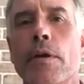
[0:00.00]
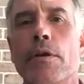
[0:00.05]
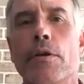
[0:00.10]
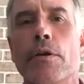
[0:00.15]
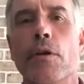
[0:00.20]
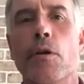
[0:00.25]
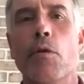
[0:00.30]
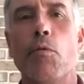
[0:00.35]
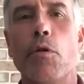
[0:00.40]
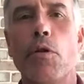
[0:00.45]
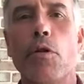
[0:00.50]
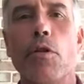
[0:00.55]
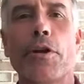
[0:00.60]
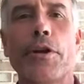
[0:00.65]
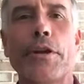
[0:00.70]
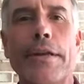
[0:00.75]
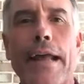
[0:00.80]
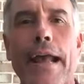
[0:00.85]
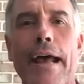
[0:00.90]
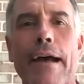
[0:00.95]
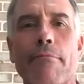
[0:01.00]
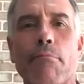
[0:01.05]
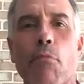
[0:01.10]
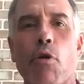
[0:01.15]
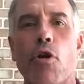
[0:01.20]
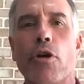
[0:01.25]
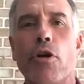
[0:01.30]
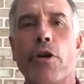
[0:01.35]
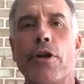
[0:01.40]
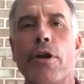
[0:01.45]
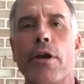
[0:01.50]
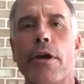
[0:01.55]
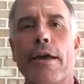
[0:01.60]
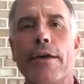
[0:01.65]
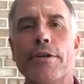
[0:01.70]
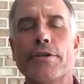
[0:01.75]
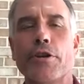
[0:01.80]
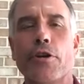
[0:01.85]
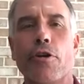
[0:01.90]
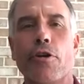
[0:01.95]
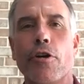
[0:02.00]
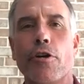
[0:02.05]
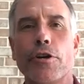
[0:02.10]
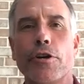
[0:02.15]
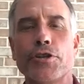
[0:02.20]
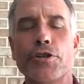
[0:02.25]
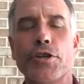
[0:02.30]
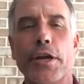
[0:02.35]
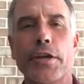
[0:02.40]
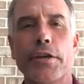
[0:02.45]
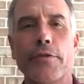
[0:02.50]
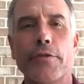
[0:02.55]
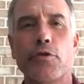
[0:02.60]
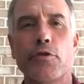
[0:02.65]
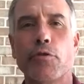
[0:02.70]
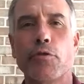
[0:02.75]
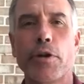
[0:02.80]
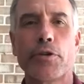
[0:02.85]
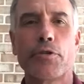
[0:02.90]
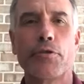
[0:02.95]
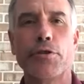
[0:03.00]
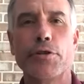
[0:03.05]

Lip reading: You know, we're lucky to have Mark as our executive director